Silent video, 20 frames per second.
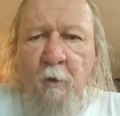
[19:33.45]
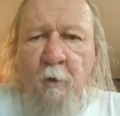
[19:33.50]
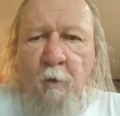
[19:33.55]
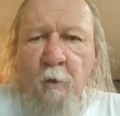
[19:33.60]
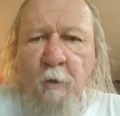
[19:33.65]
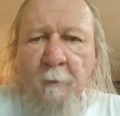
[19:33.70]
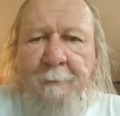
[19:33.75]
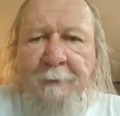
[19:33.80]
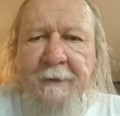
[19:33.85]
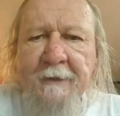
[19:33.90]

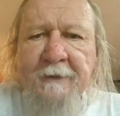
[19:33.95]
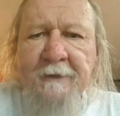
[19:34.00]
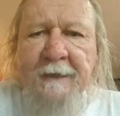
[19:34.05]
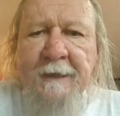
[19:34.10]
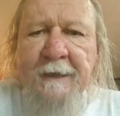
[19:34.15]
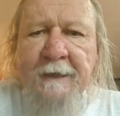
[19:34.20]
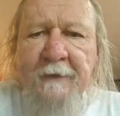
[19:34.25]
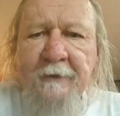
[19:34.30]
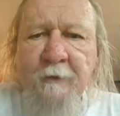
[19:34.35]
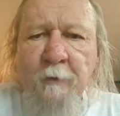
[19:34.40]
we'll pick a
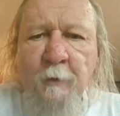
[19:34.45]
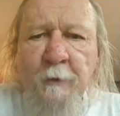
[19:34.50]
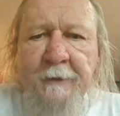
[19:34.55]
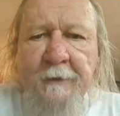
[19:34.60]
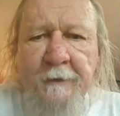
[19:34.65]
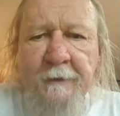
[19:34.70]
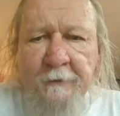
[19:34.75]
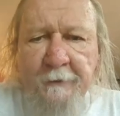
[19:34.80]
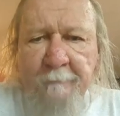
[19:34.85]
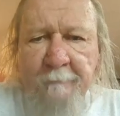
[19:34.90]
day of the
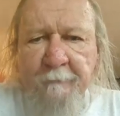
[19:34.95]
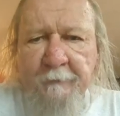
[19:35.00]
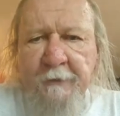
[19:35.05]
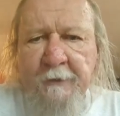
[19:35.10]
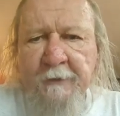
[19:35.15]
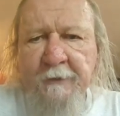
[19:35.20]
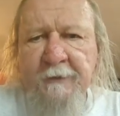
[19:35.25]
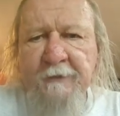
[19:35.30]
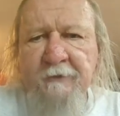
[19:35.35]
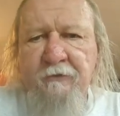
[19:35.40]
week.
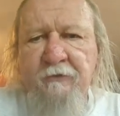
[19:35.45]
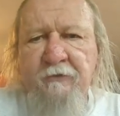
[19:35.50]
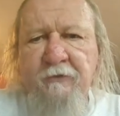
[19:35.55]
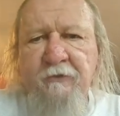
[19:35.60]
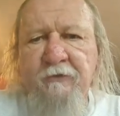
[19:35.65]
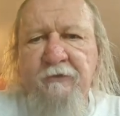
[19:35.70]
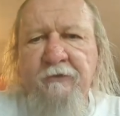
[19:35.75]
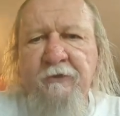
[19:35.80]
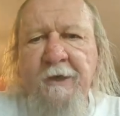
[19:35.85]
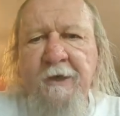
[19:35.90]
And let's
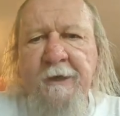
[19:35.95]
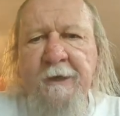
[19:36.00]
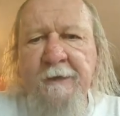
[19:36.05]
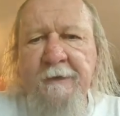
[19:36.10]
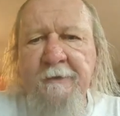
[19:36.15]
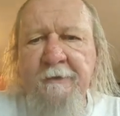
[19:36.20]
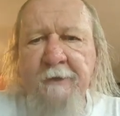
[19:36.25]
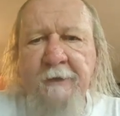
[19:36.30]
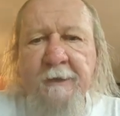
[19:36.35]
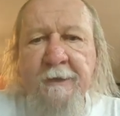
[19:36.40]
just say
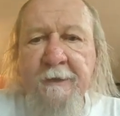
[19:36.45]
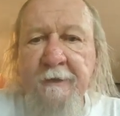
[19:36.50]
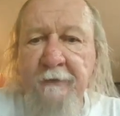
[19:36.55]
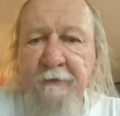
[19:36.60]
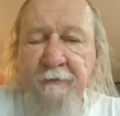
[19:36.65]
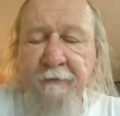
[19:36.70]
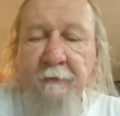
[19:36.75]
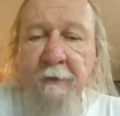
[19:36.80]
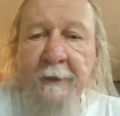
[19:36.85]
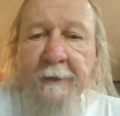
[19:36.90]
today is
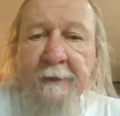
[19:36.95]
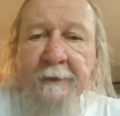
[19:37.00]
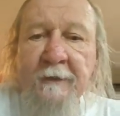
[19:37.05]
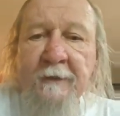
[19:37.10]
Friday.